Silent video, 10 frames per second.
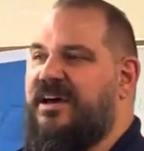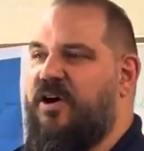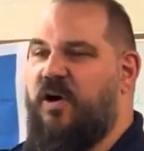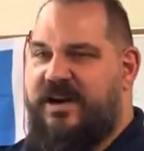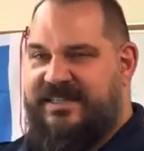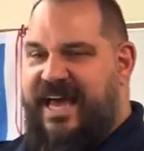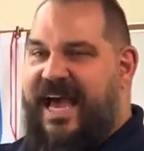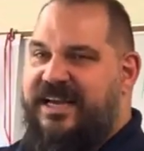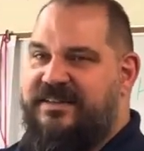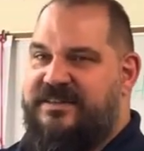or is
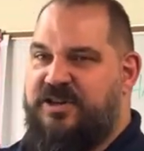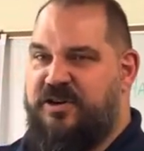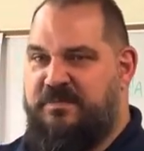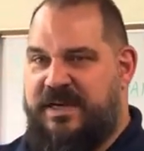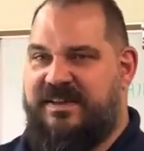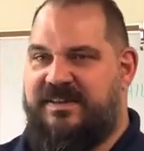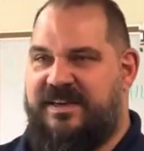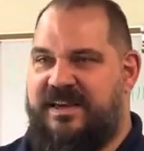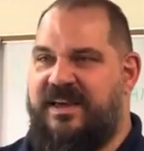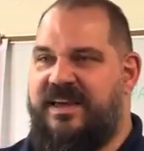that considered
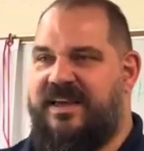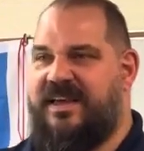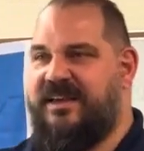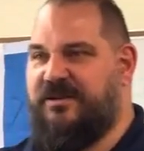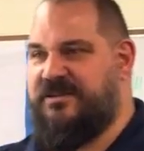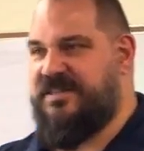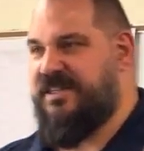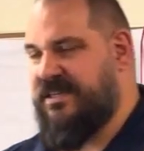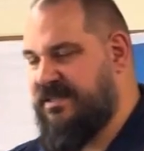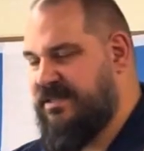mixing your
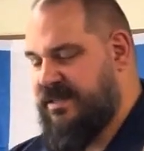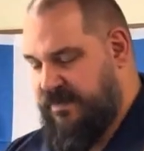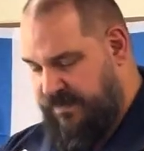seeds?